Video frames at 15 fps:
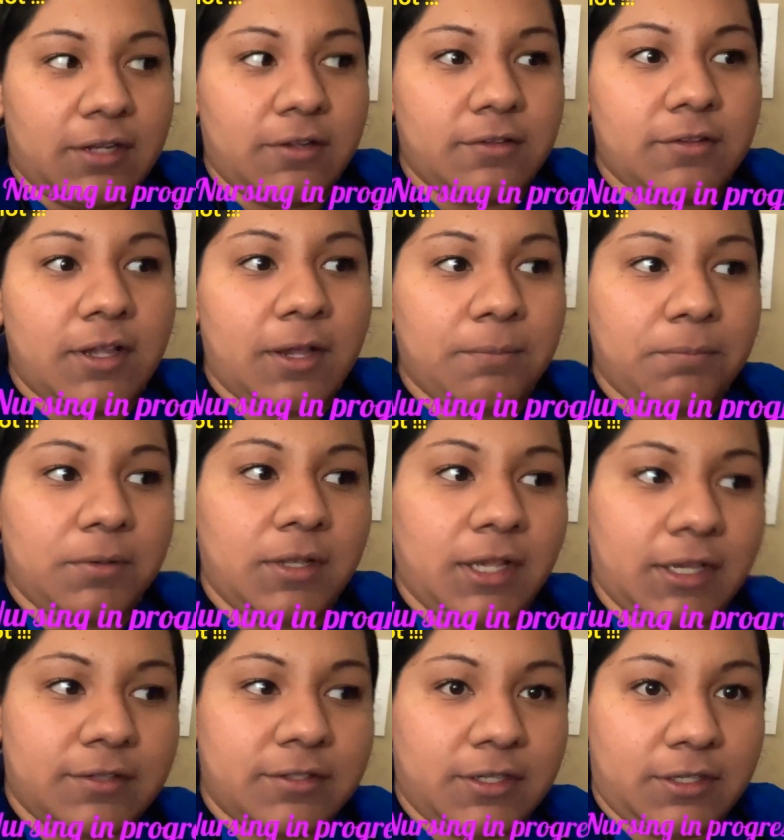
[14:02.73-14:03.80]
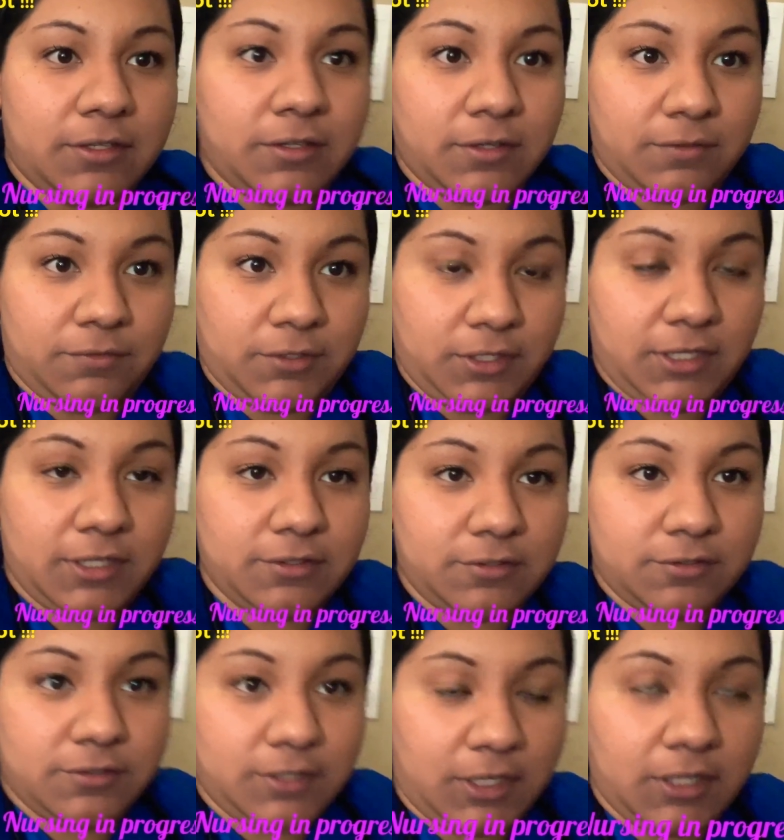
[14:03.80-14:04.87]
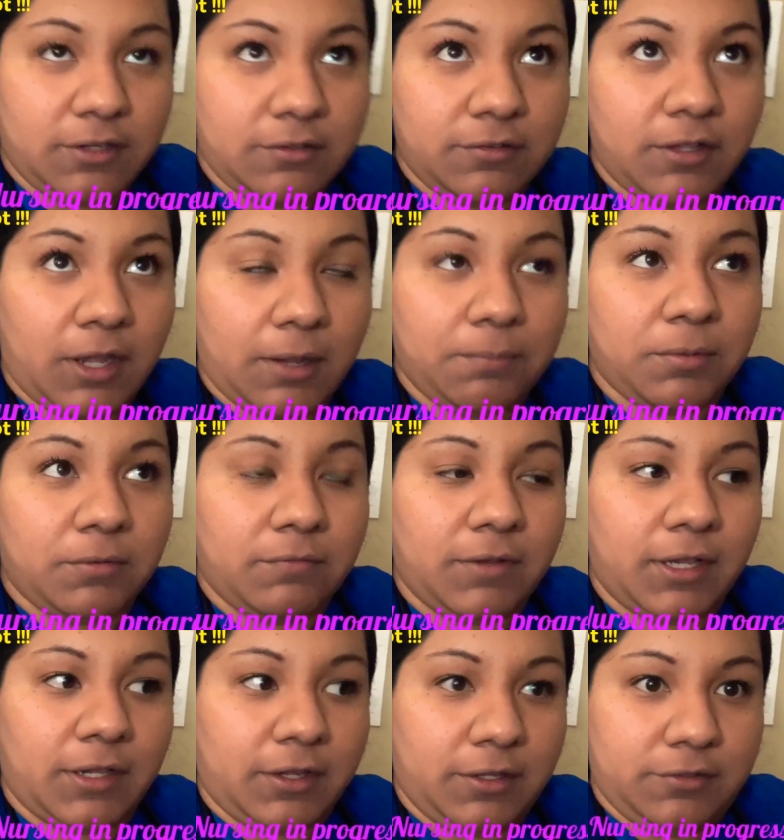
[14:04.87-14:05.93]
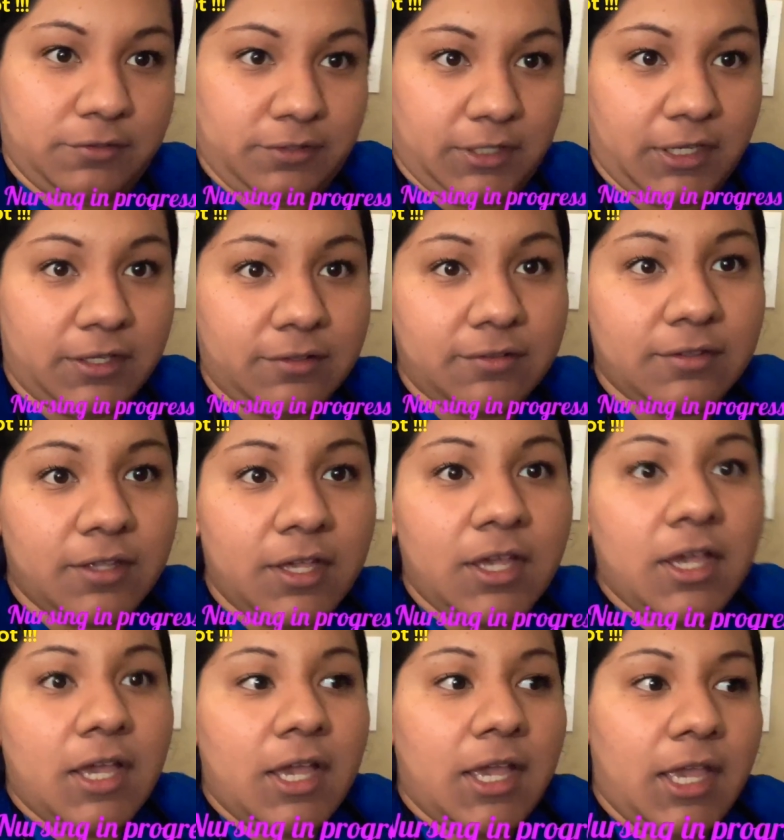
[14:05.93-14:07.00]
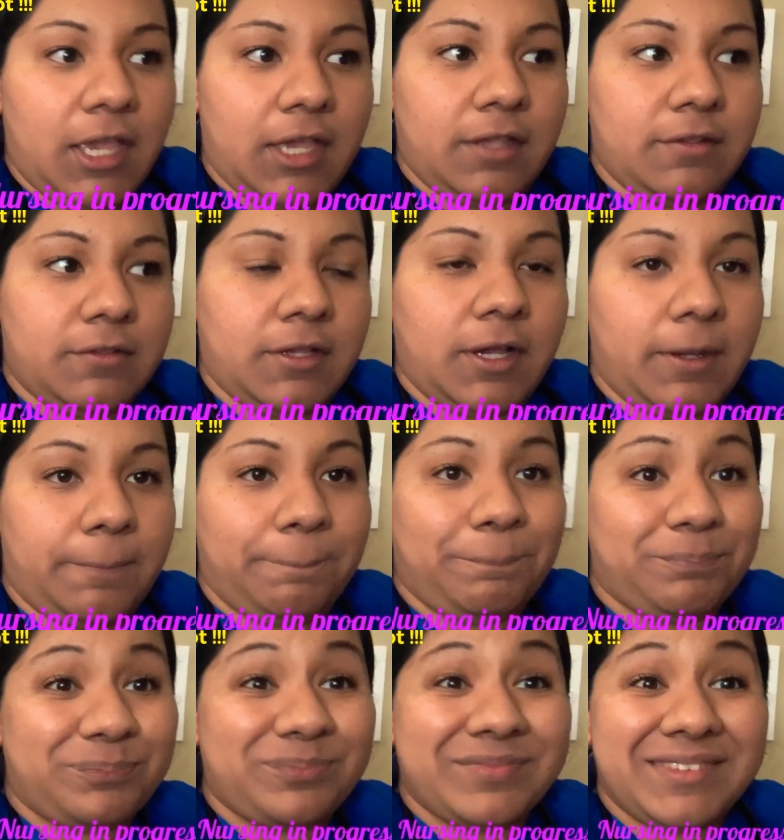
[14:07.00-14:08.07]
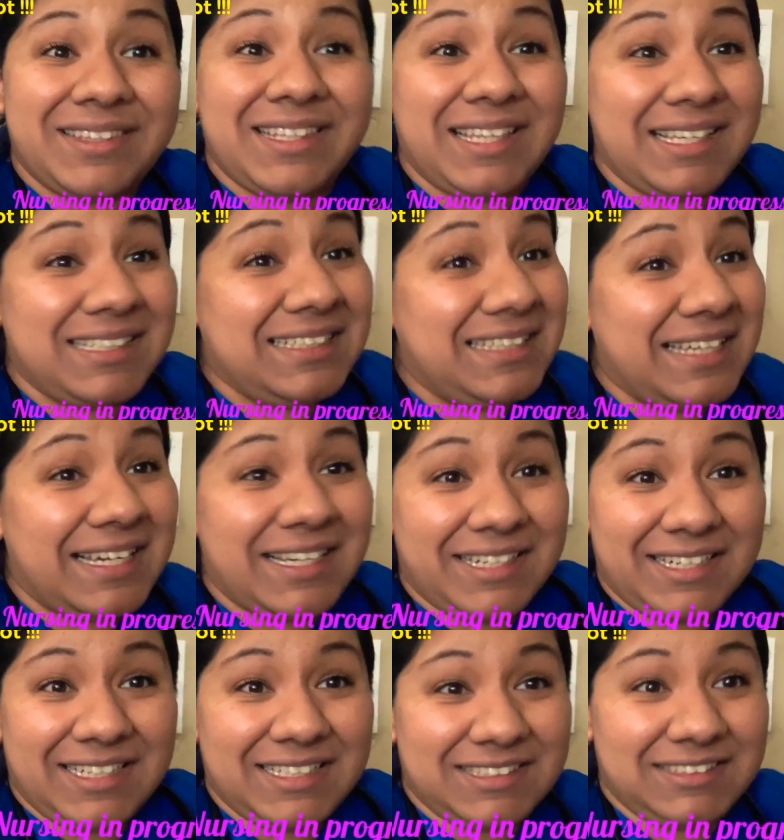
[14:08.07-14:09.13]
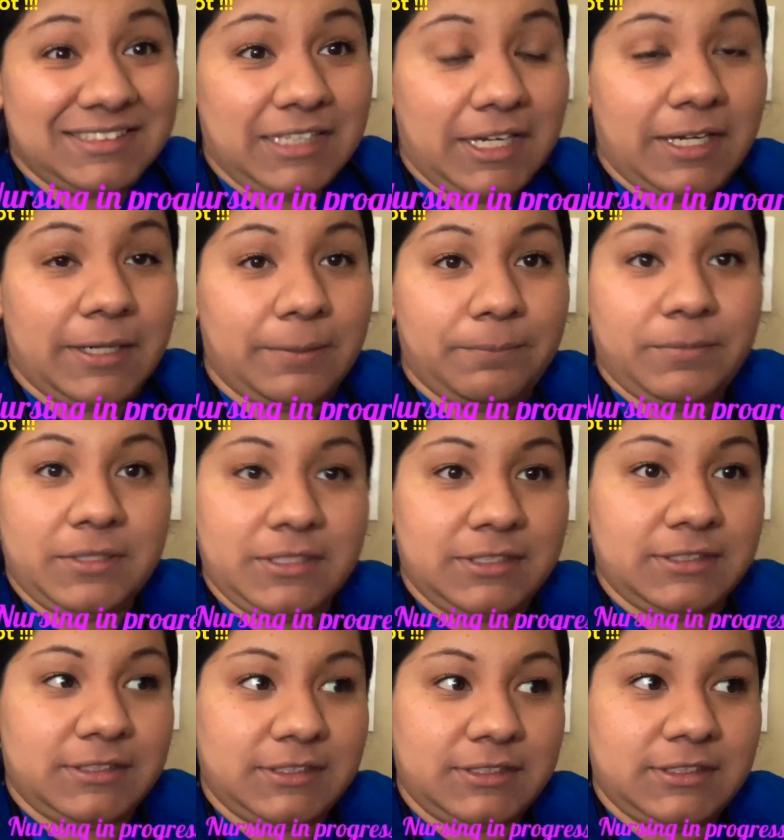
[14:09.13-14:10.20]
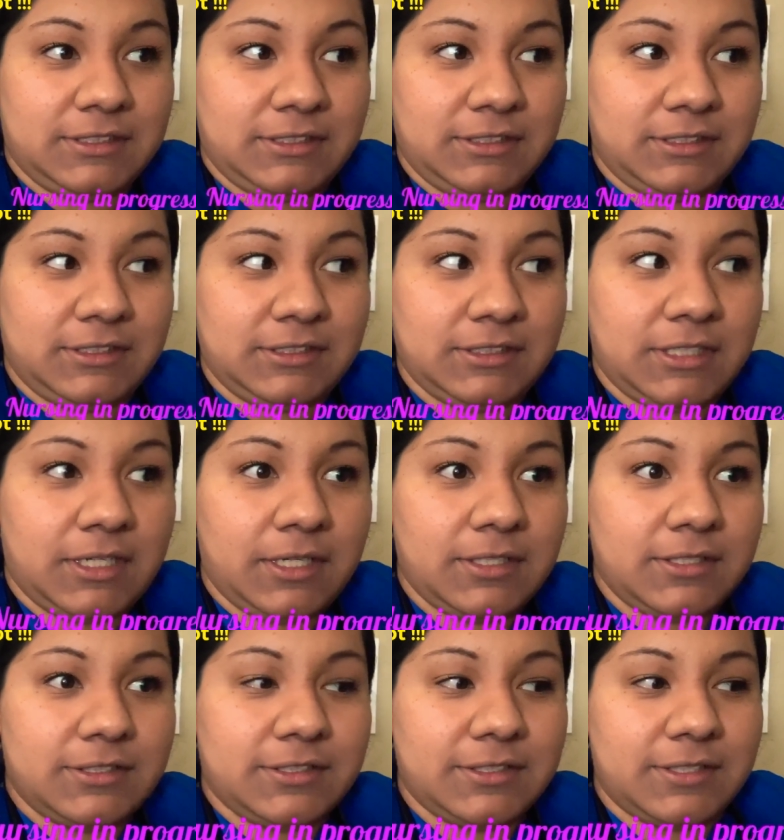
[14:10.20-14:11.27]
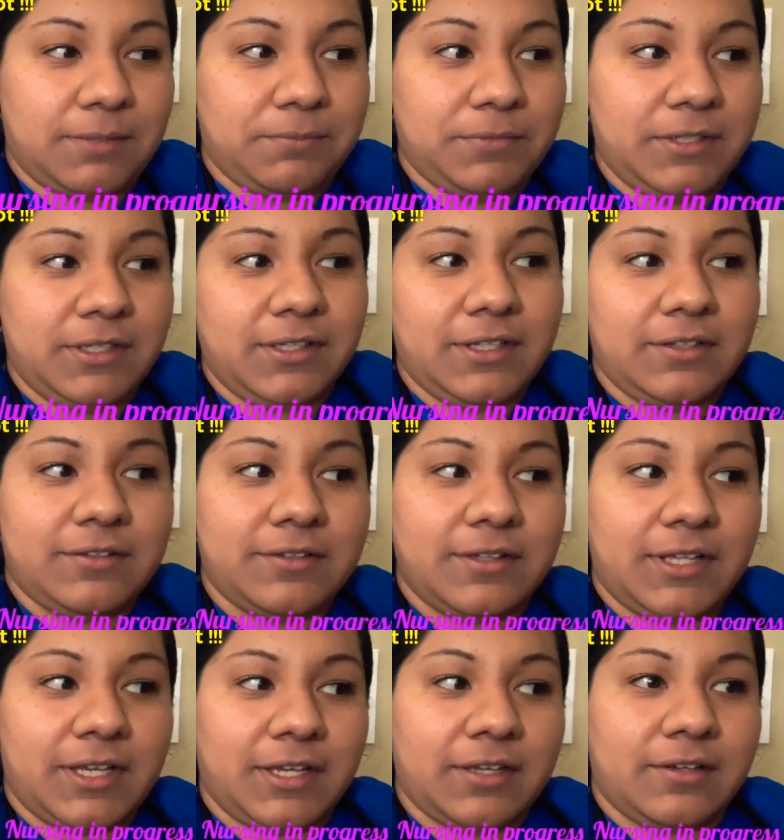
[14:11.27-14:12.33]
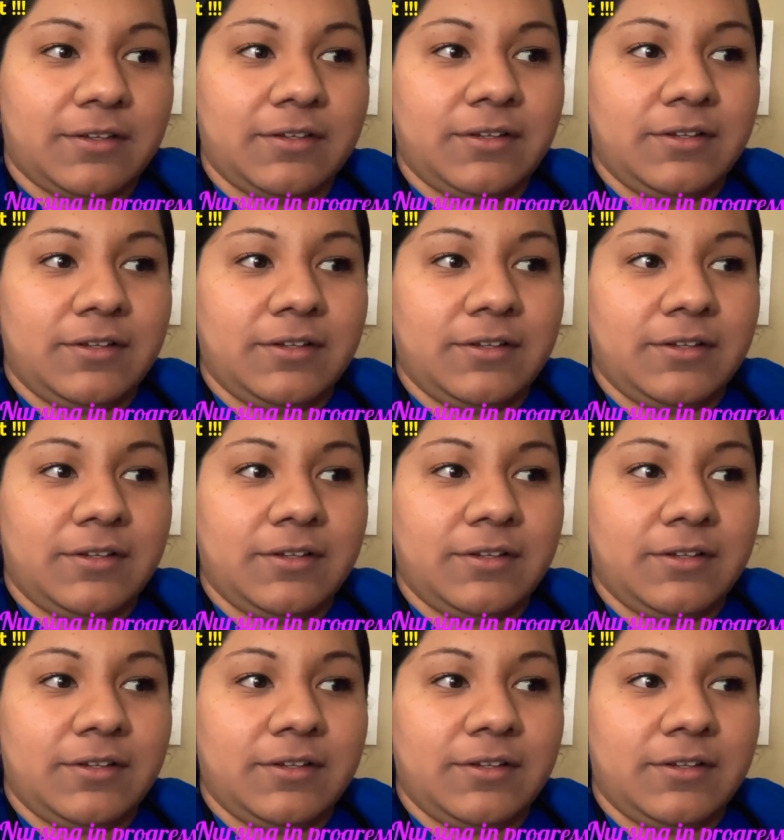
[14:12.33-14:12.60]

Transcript: on top of like taking care of your kids, you're staying on top of like other things. And yeah, guys, it's something that's like,